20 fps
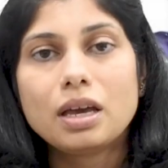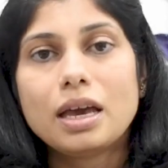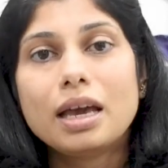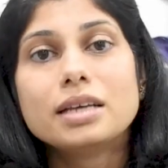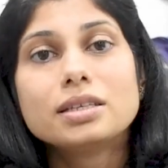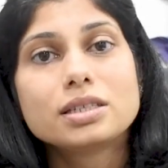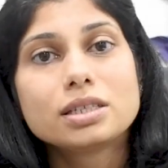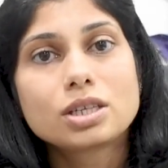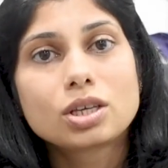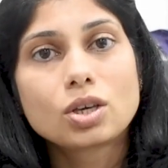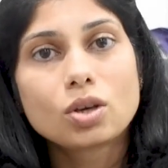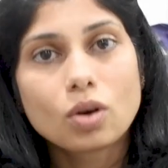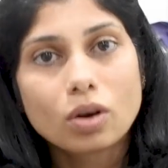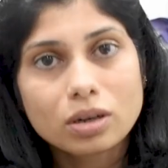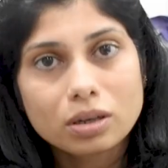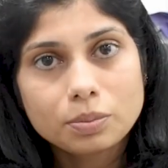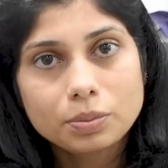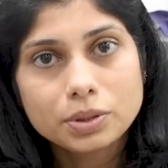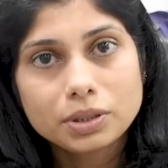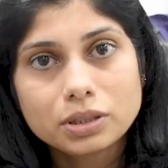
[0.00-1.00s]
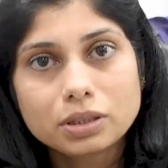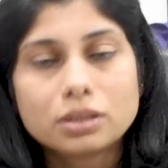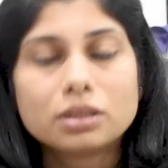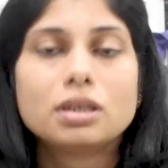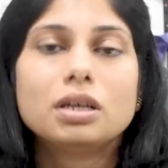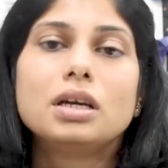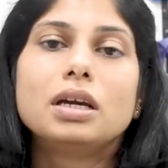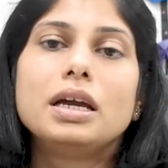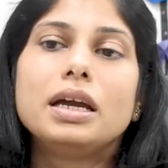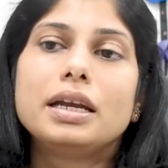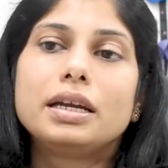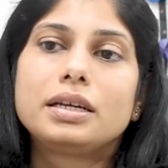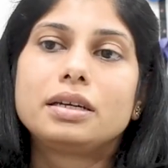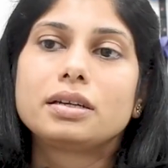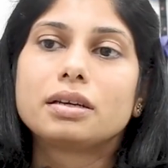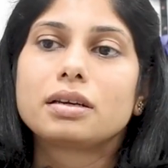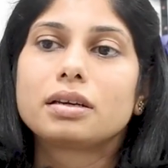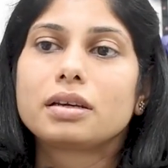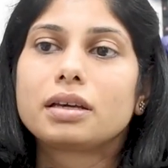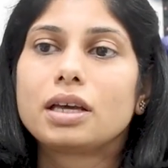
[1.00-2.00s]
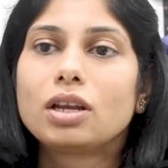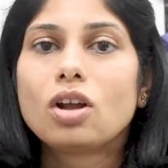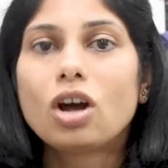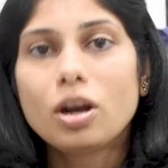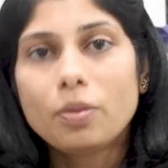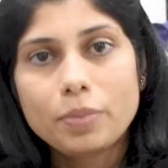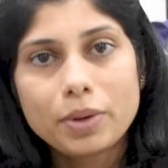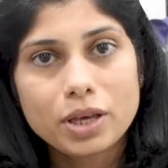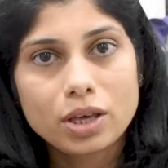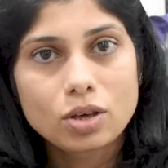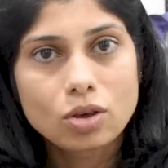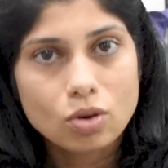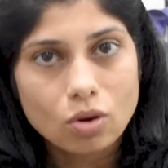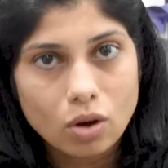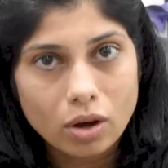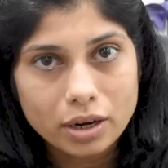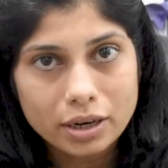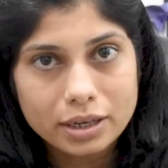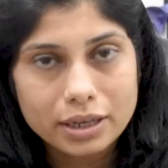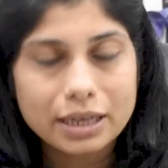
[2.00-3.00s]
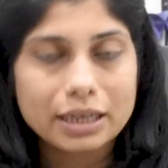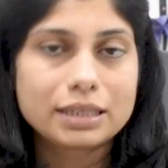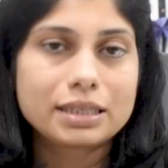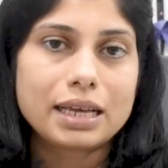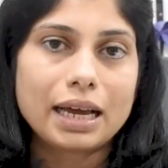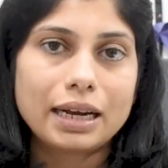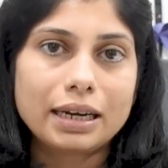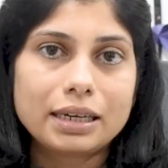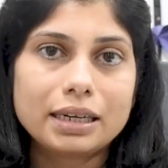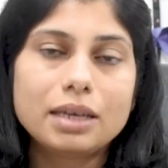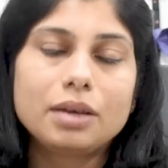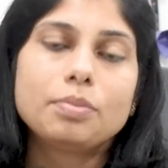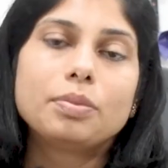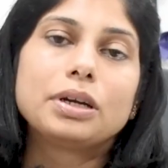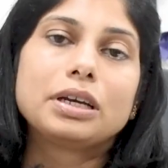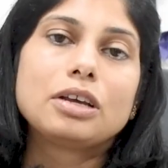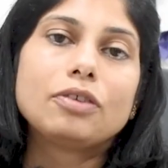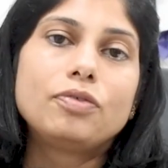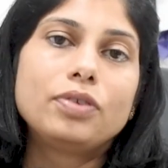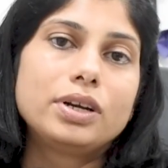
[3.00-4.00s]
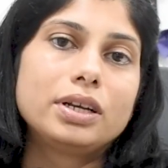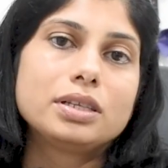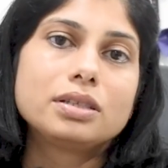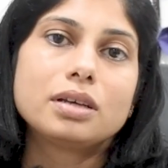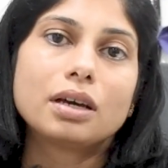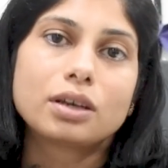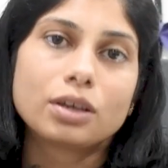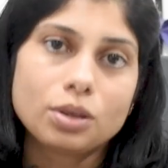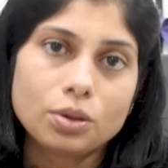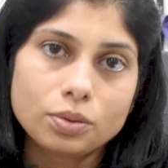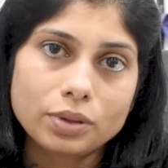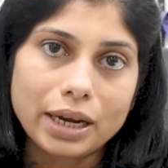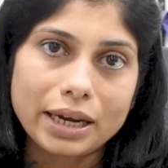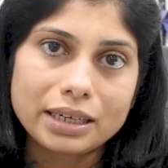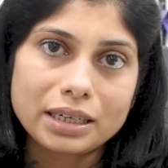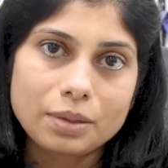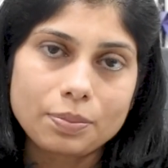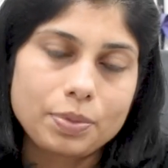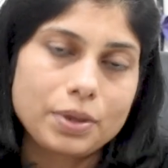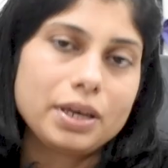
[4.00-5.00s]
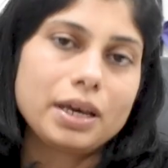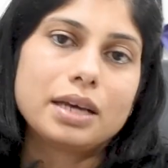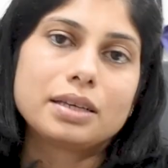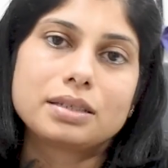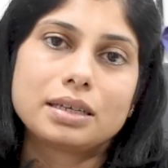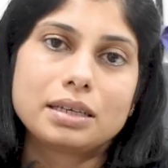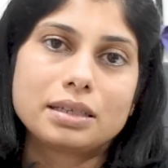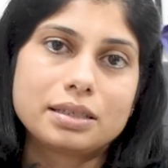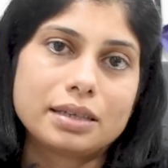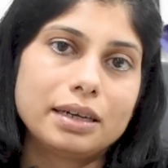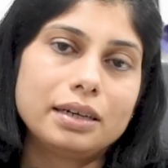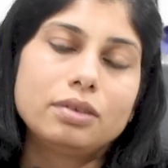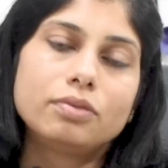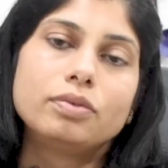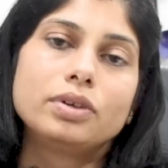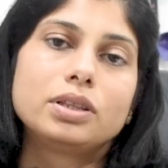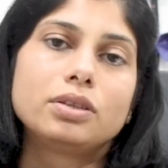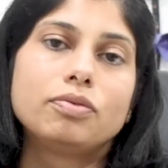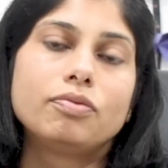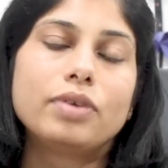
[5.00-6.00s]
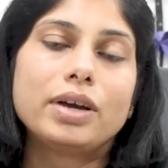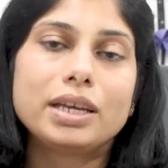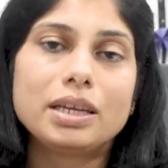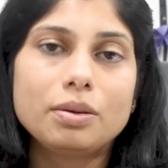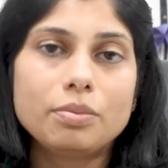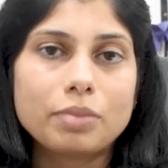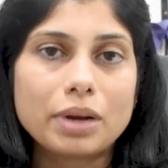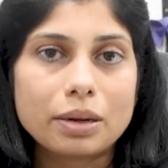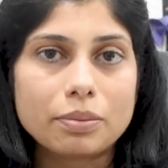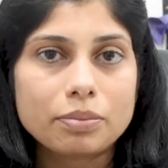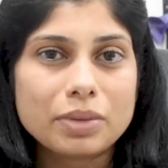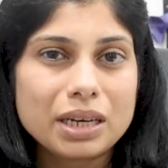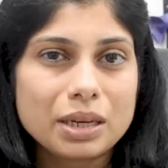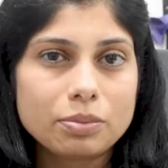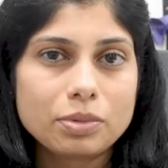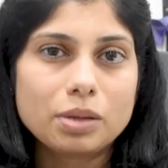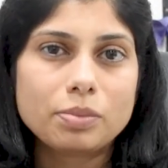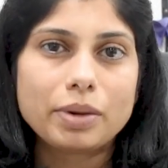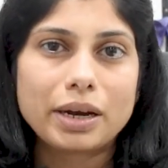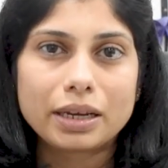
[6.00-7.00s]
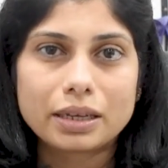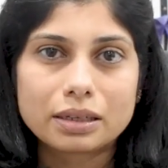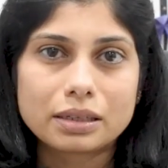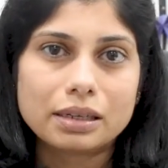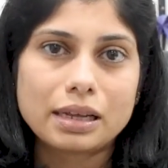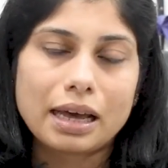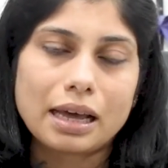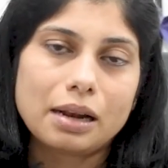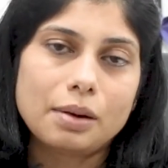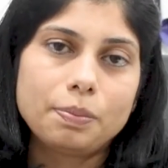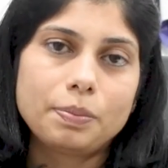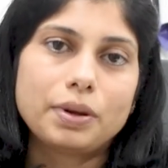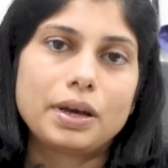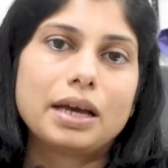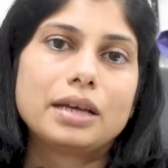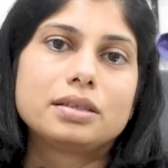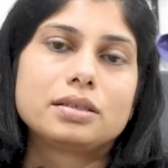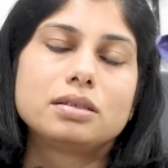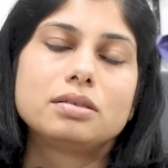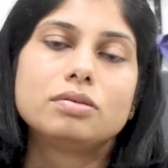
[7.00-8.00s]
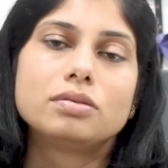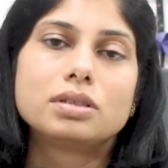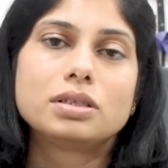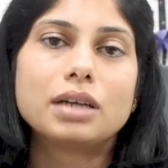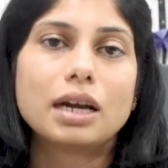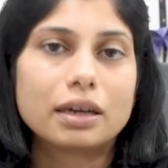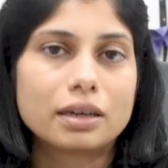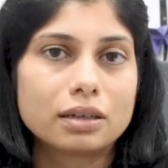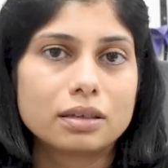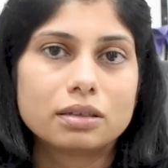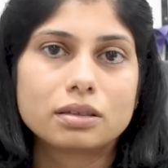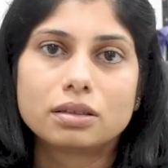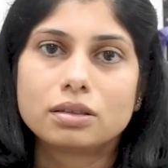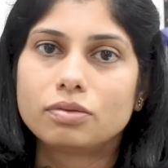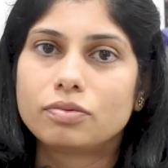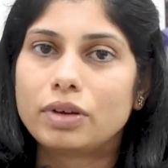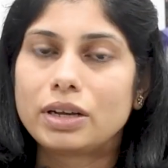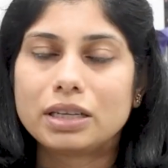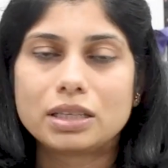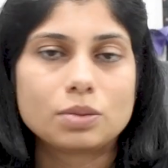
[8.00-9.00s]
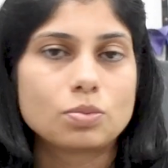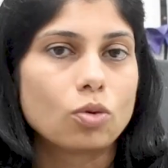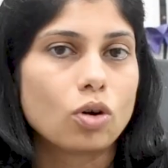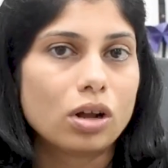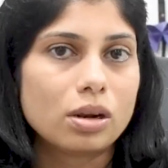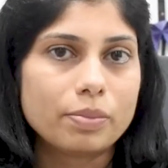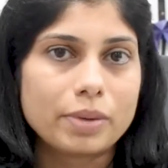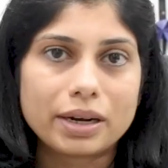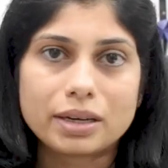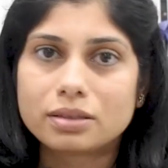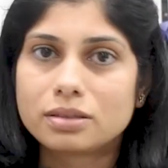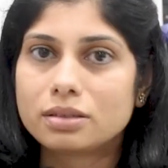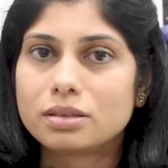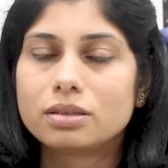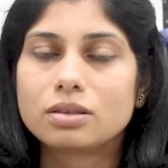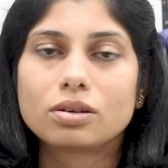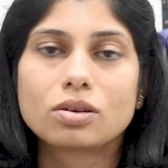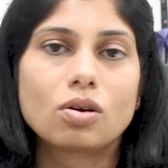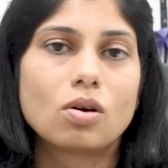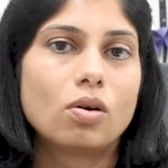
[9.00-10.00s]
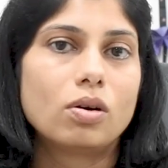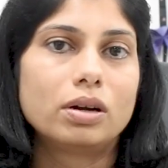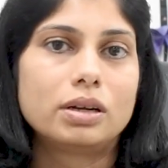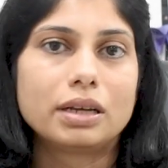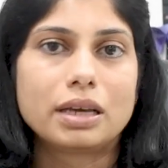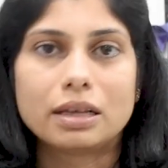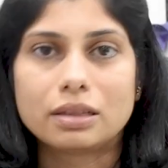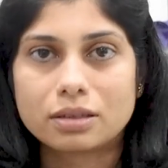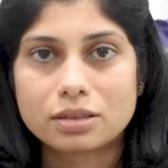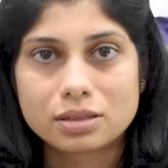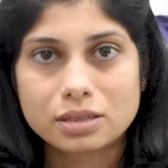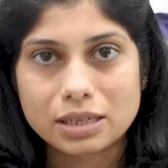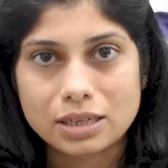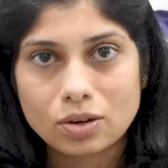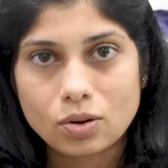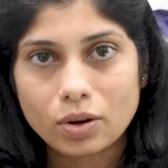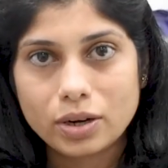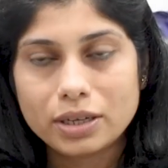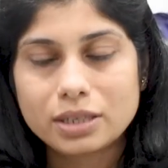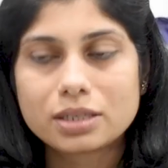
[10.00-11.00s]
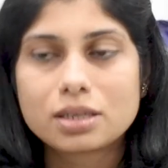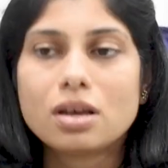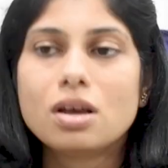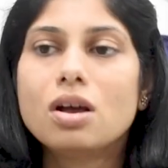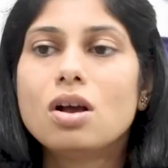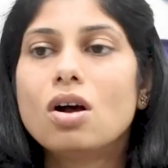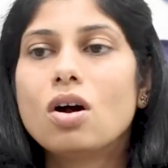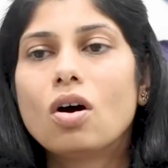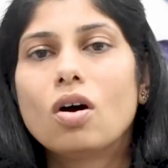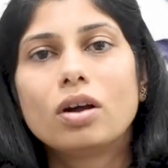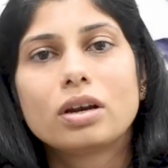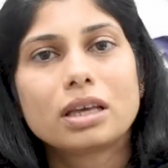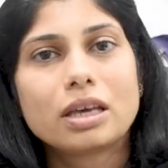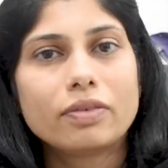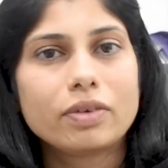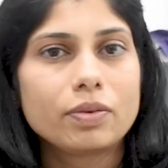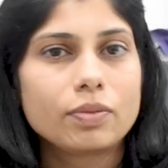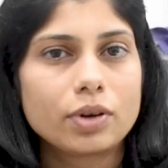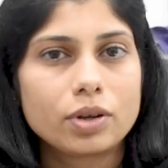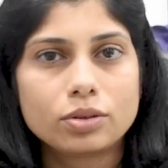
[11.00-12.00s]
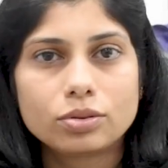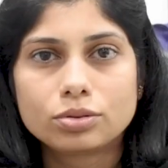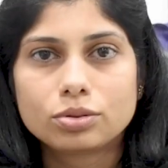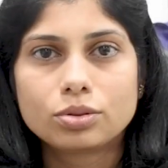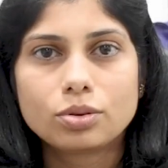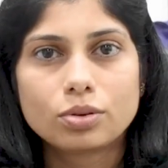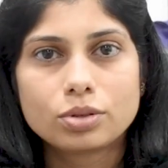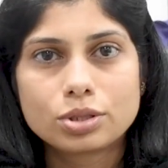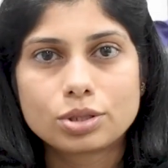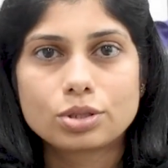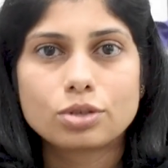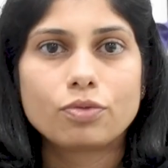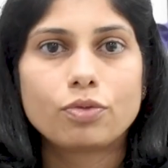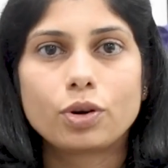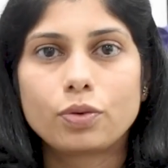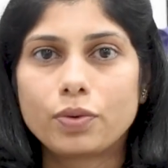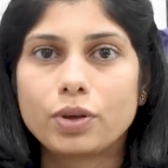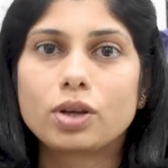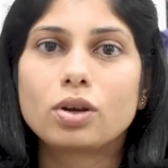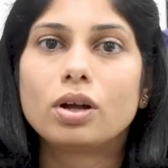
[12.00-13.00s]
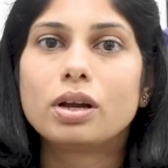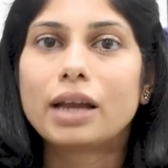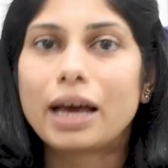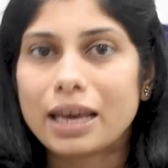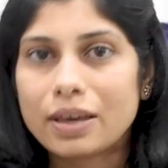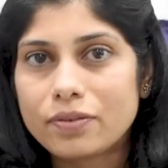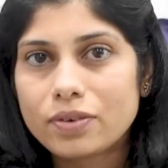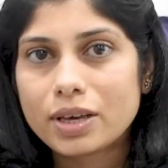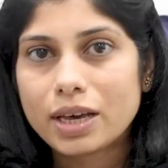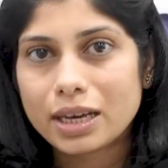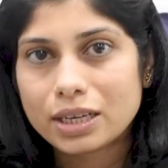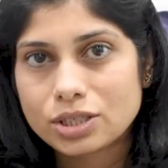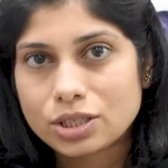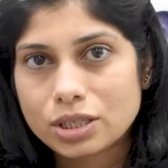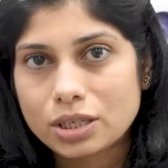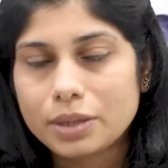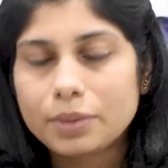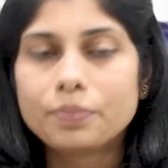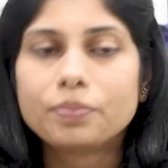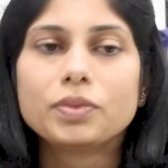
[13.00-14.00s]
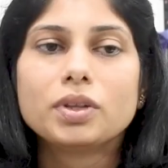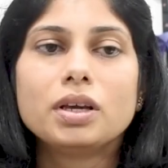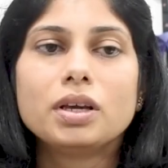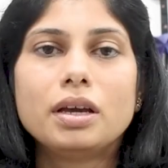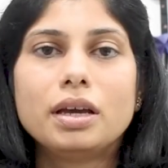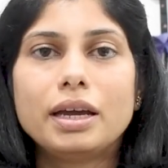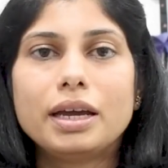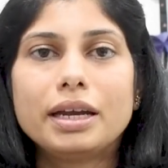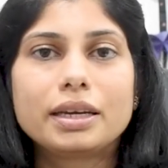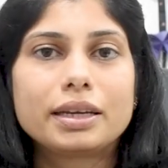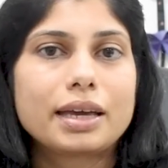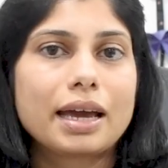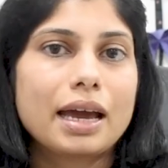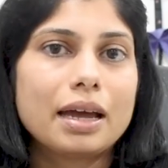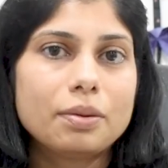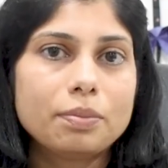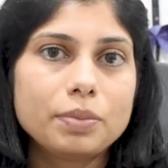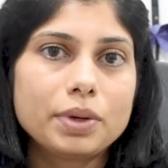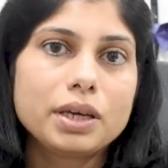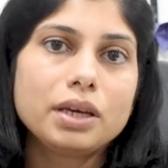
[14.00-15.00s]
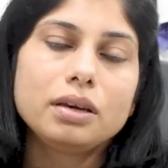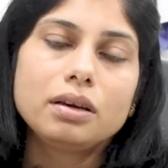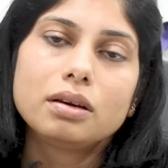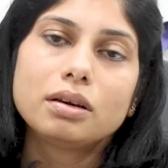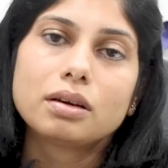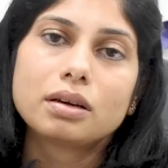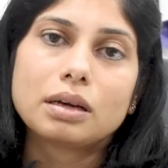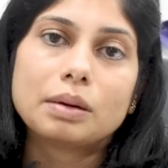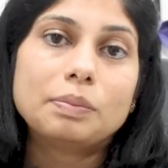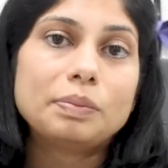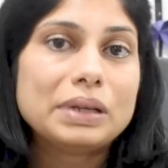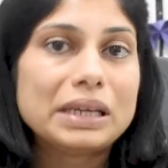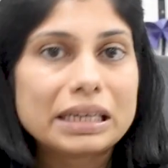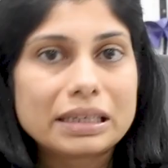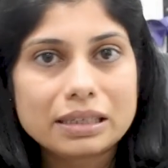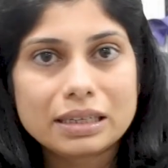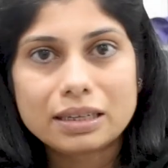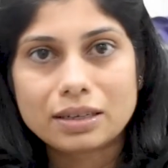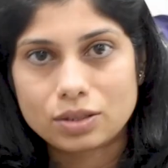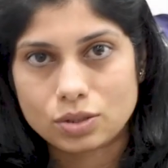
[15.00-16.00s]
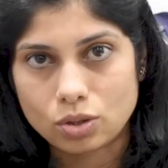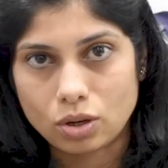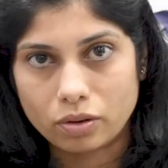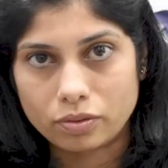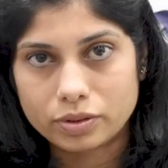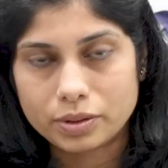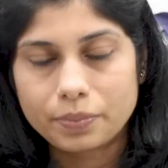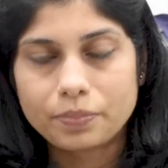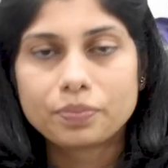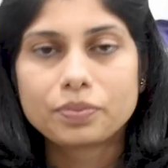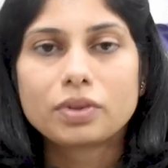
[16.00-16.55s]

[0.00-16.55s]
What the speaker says: Is it curable? It cannot be cured exactly, but if it is acute ITP, as I said, with very minimal medical help, as in starting a very small medicine called either steroids or giving 1 or 2 doses of what we call IVIG, it can be completely resolved.